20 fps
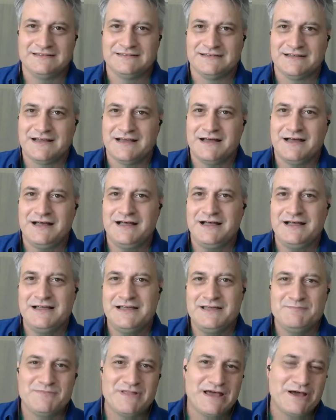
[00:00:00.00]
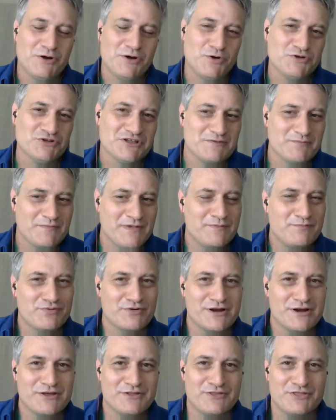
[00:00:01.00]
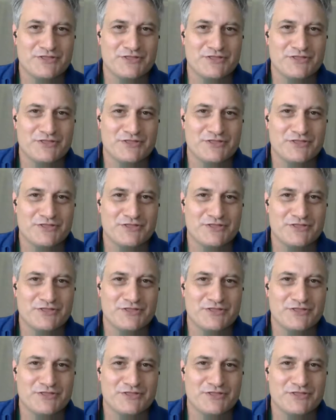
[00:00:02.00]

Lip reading: I'm not holding my breath